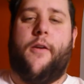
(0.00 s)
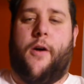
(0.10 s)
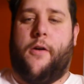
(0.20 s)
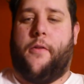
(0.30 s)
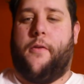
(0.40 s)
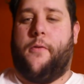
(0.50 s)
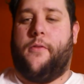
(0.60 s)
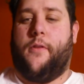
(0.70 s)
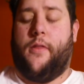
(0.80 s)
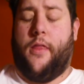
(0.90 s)
all of
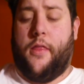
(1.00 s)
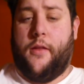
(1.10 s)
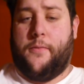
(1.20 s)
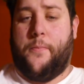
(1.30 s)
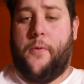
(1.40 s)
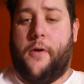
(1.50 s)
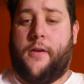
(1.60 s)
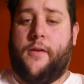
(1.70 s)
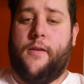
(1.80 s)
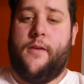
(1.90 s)
those. This
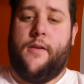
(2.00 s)
book,